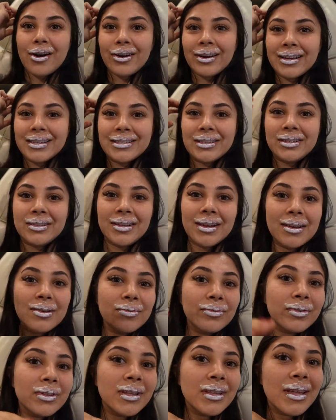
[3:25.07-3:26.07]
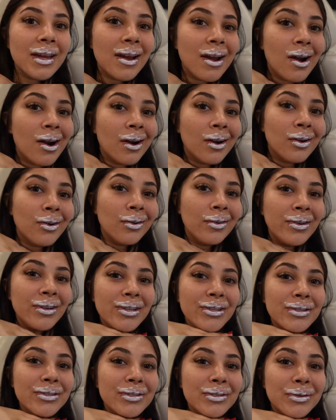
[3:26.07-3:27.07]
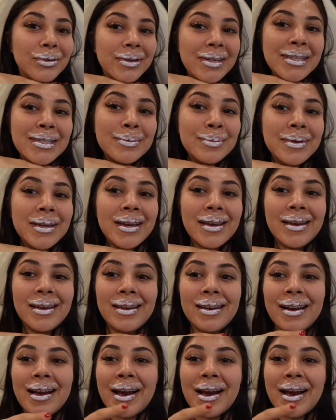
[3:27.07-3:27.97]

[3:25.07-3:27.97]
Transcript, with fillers: Okay, so thankfully they are going to squeeze me in.